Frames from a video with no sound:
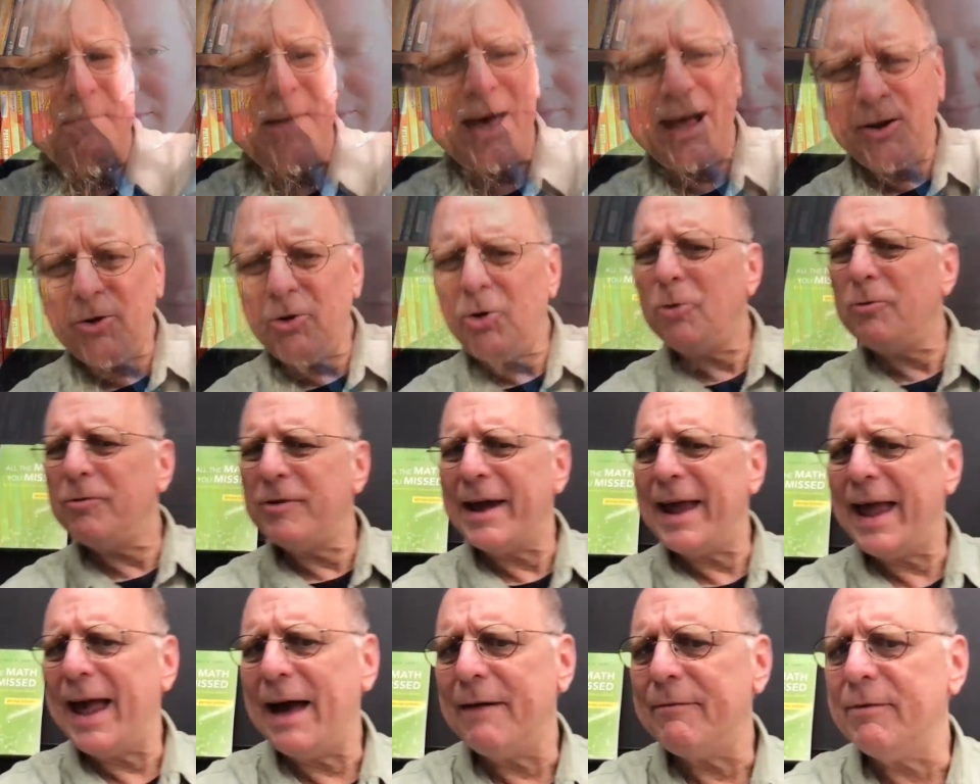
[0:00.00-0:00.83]
don't know if I
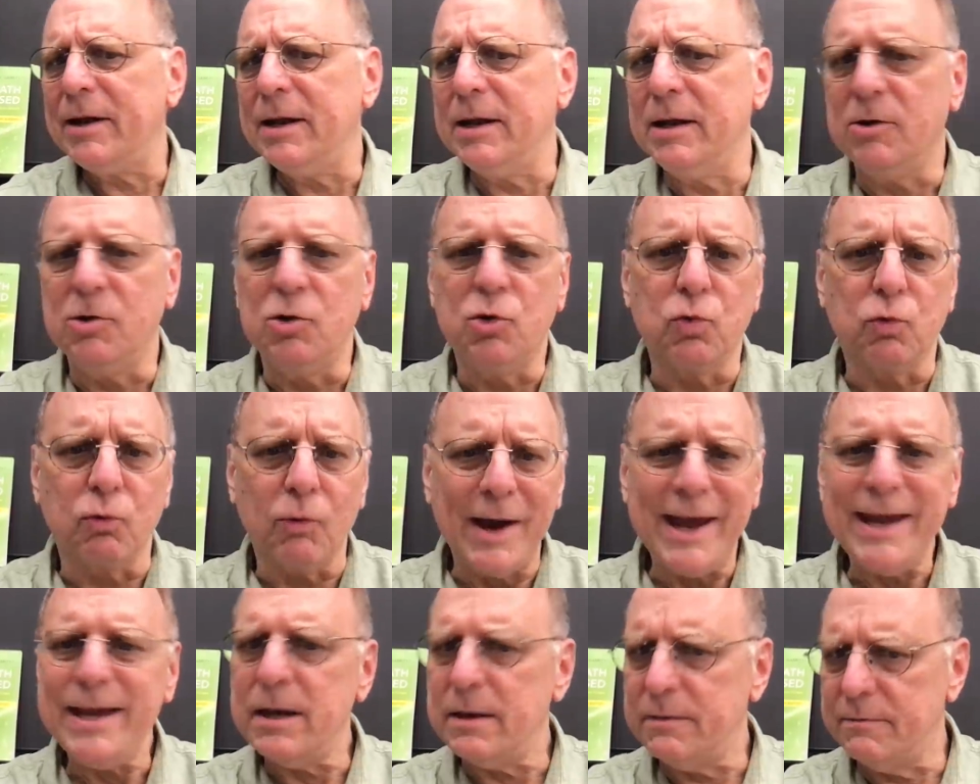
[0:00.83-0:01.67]
have any
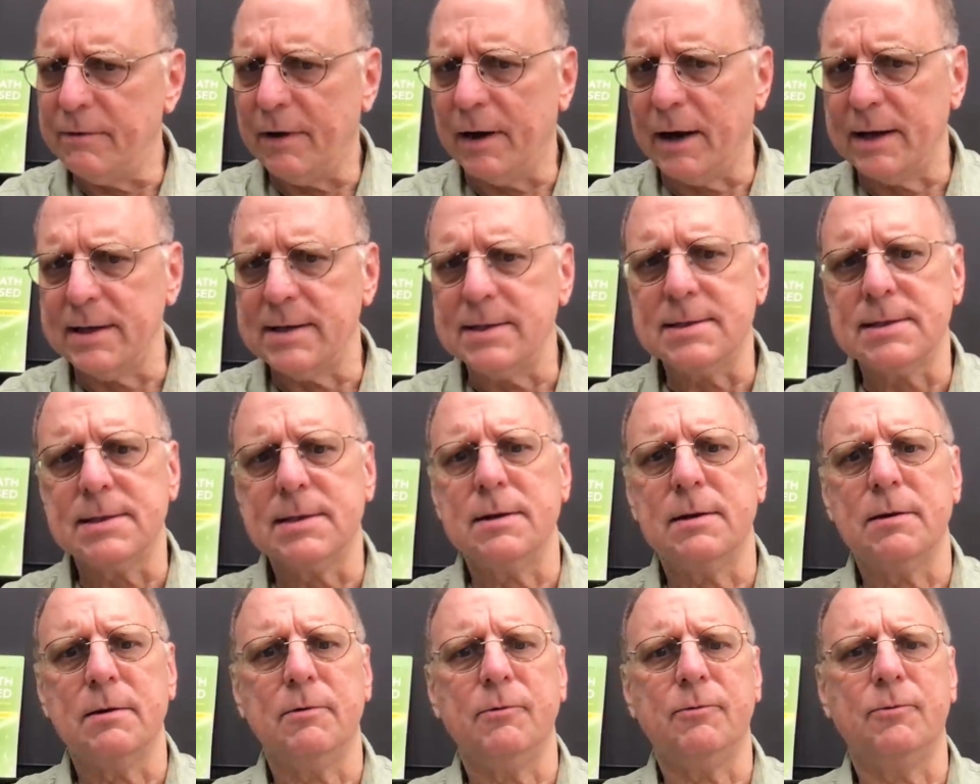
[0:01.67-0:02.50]
great advice
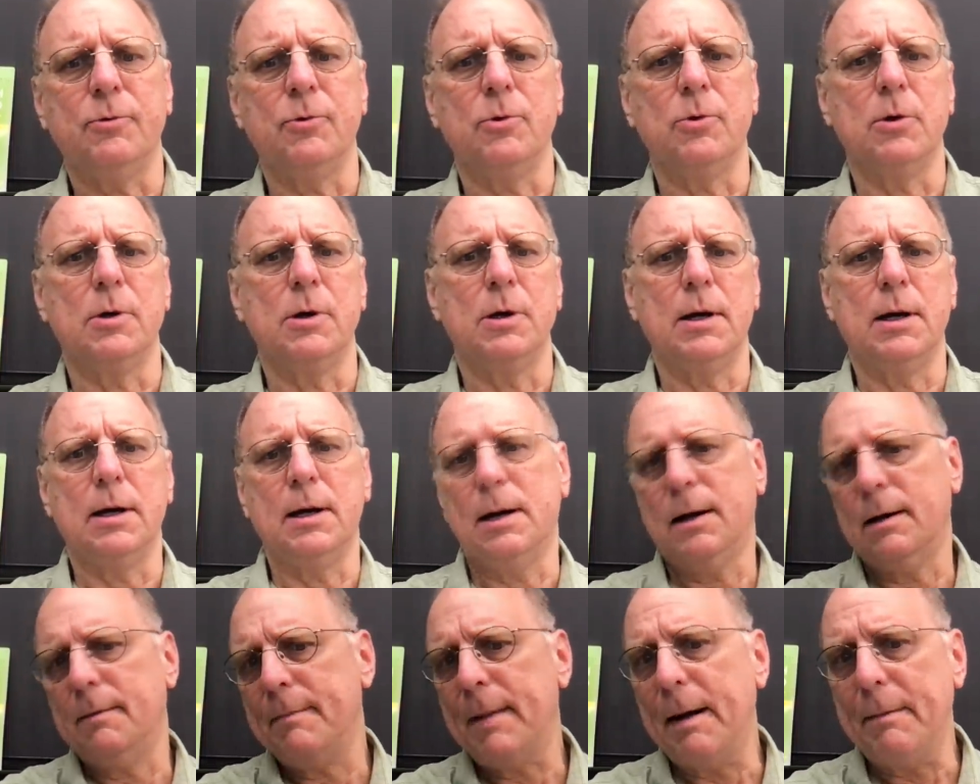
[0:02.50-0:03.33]
for
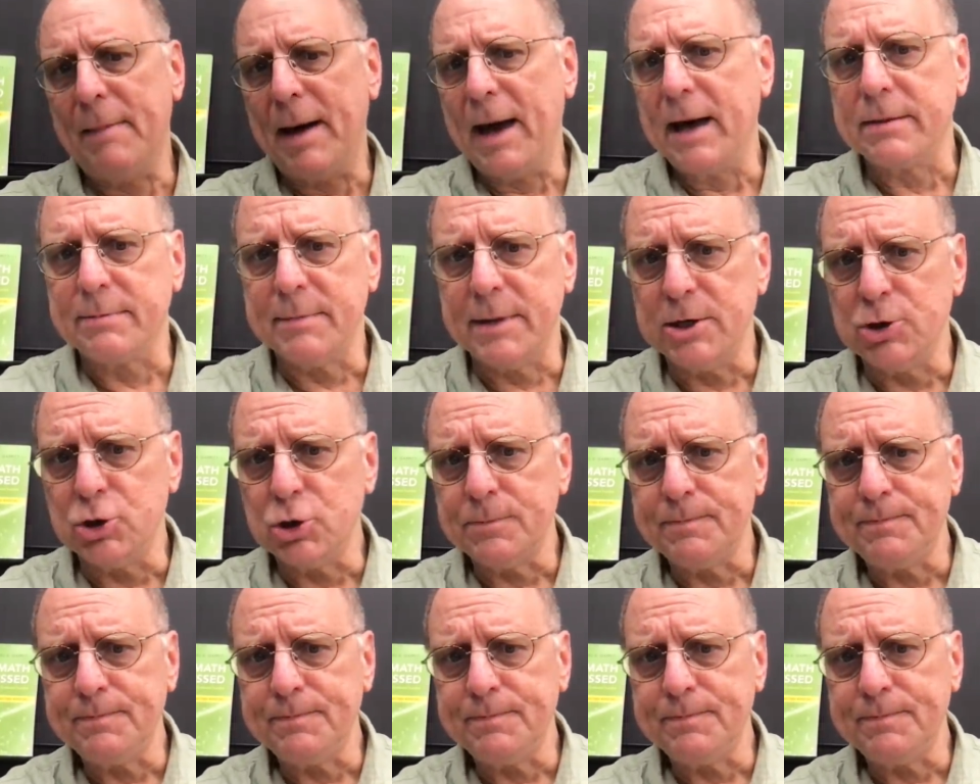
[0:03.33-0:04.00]
uh, a math major.